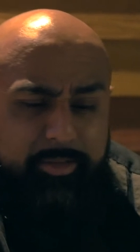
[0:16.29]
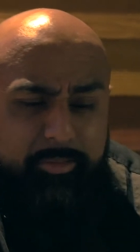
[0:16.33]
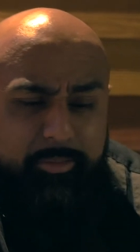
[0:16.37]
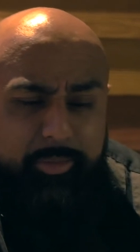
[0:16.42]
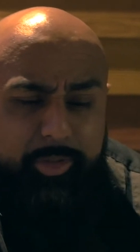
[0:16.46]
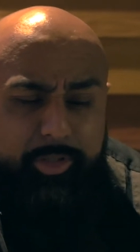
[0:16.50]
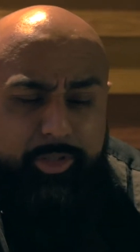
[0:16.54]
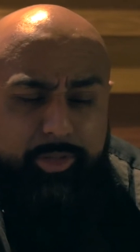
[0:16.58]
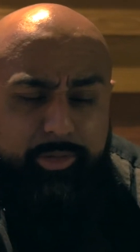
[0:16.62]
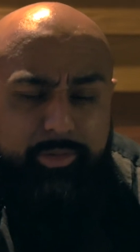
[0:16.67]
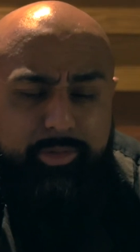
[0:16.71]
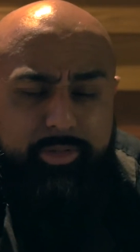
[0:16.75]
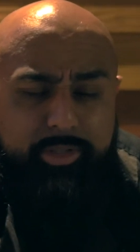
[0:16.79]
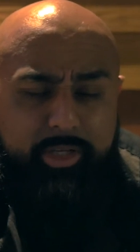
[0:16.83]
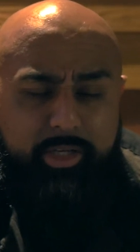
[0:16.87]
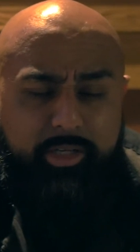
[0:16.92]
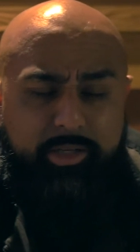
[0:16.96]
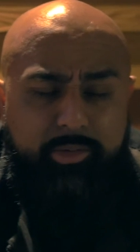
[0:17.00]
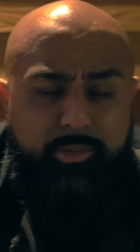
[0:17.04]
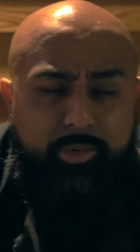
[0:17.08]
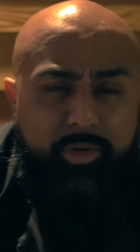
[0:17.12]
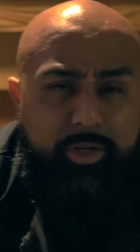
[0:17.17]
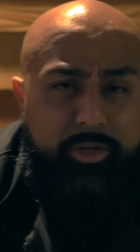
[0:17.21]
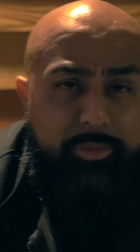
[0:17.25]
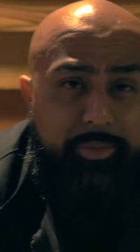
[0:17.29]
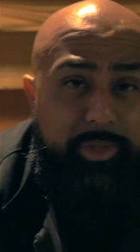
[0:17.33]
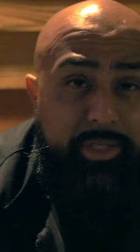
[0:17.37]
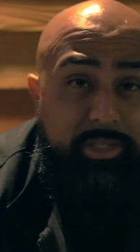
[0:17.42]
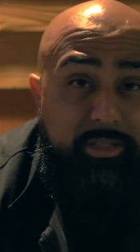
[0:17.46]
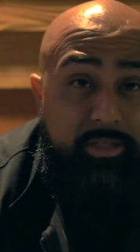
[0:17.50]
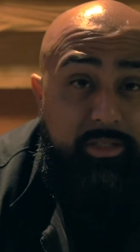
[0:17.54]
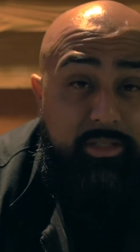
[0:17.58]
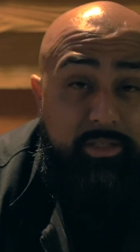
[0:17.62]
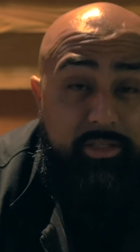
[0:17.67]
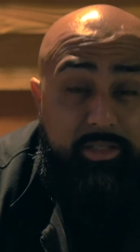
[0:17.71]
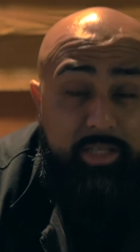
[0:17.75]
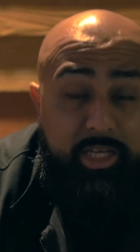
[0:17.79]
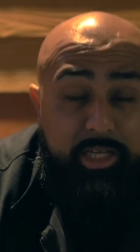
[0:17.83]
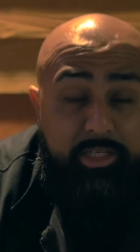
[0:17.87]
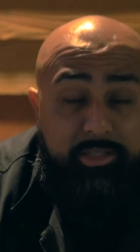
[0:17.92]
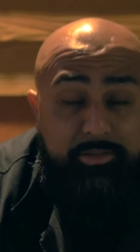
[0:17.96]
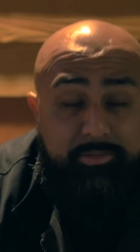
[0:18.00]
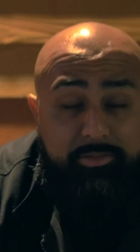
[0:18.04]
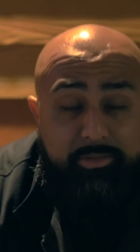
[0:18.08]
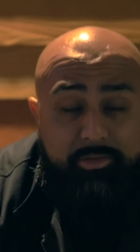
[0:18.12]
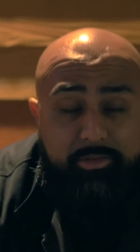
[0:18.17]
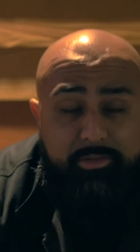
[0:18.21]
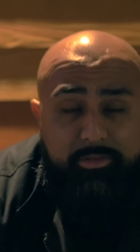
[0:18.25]
But you say you want to be
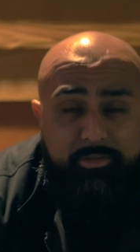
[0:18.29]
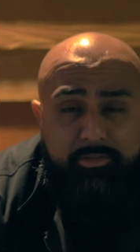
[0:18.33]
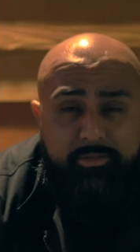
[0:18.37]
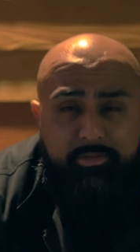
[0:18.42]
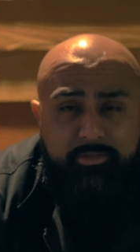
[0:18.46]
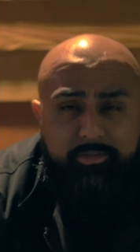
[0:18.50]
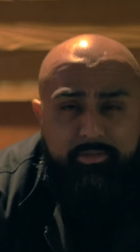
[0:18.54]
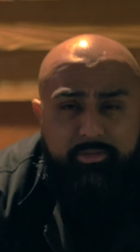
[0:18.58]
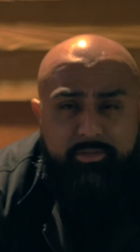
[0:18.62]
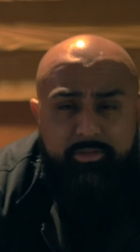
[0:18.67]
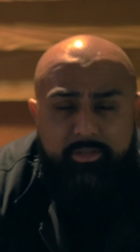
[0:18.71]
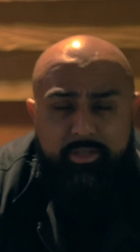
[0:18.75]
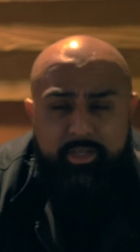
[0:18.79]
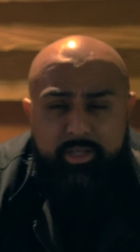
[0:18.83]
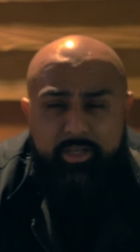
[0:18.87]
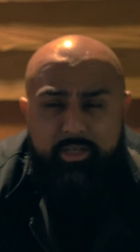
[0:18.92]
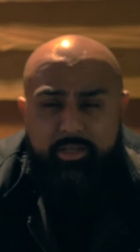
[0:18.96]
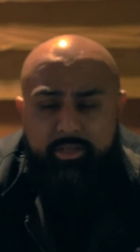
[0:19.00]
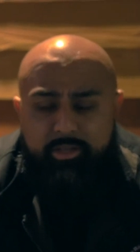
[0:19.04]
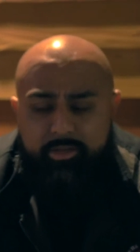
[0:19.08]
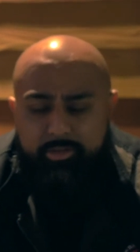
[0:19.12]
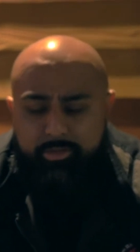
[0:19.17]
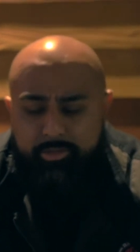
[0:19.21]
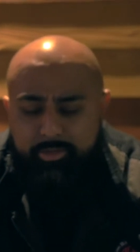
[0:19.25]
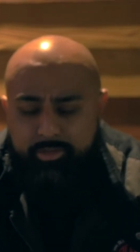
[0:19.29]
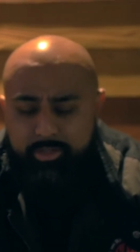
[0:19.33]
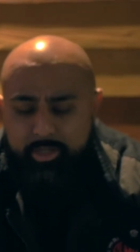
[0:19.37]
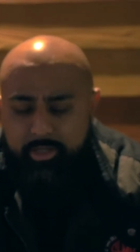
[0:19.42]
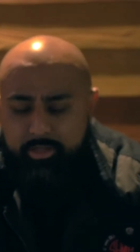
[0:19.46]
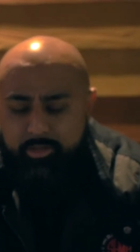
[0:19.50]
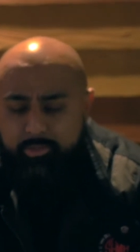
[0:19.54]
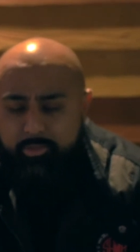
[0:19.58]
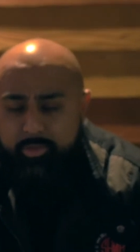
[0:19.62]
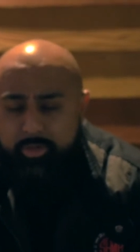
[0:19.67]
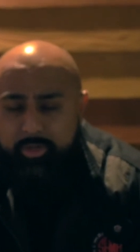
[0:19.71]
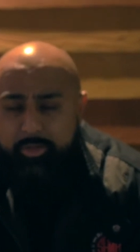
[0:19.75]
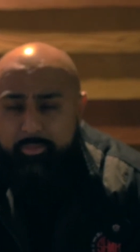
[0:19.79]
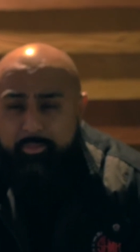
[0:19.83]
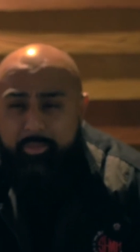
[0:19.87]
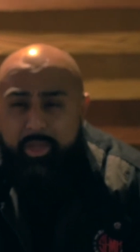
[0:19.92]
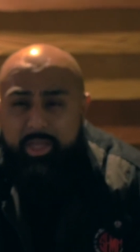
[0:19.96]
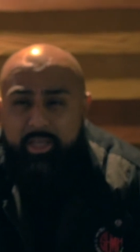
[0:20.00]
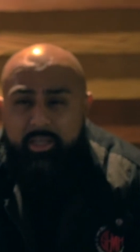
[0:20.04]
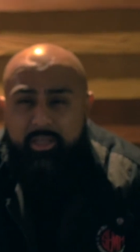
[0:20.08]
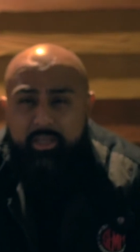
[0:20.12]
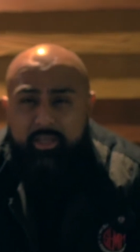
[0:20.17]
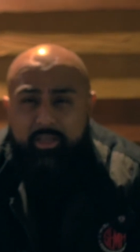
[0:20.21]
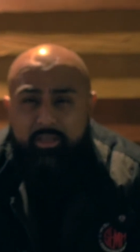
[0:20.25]
successful. You say you want to
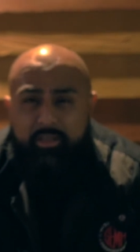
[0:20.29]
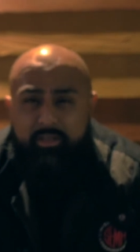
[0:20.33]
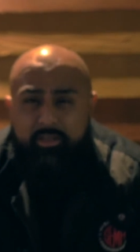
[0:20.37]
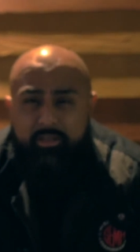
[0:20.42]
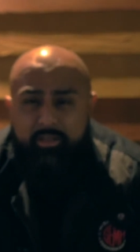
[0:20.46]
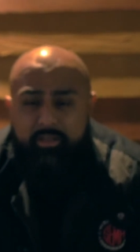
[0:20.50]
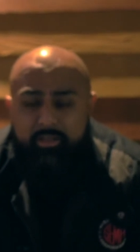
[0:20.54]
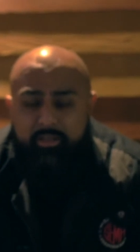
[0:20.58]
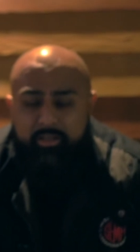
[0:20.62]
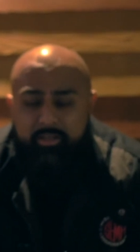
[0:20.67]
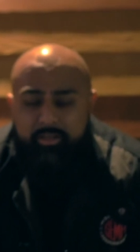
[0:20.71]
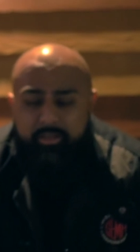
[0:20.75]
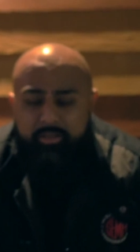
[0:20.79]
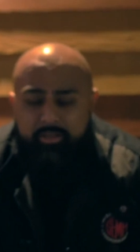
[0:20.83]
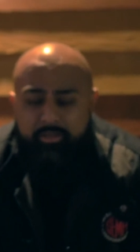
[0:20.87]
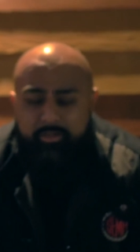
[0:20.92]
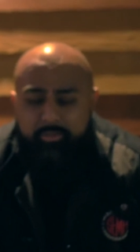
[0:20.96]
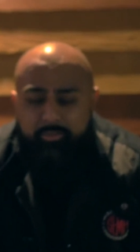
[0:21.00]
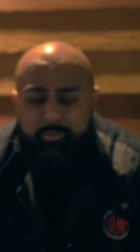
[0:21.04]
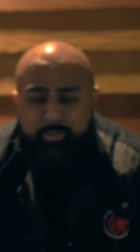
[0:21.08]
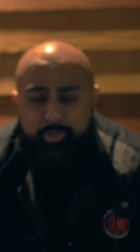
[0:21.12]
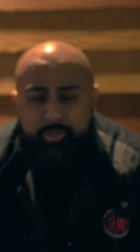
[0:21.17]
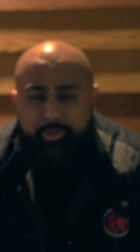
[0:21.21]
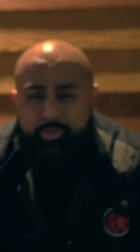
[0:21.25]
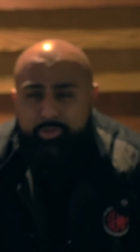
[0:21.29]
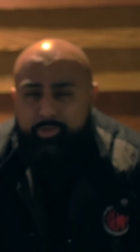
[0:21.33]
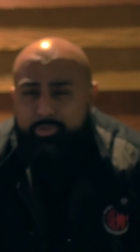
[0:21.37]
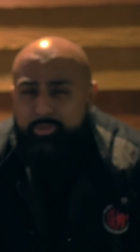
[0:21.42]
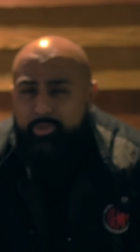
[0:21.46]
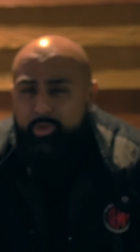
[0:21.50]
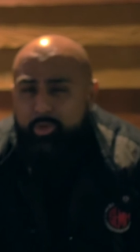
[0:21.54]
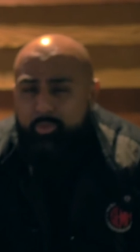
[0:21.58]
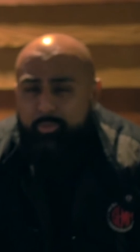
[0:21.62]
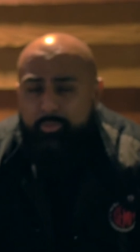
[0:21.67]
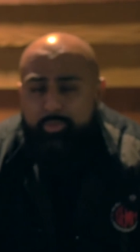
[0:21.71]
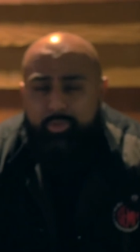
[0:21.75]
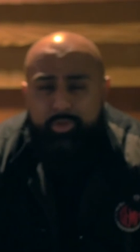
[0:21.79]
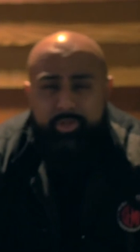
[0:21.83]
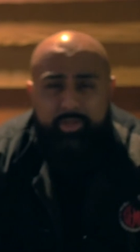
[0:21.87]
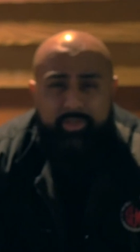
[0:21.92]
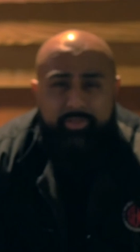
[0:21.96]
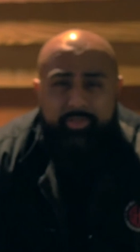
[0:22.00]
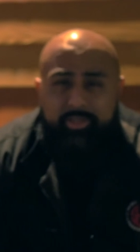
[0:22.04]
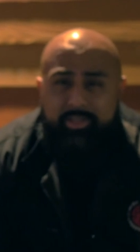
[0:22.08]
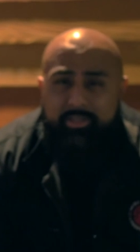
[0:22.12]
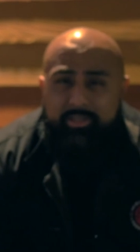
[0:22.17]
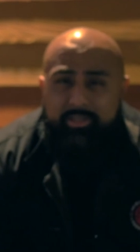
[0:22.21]
make it. But you don't put in the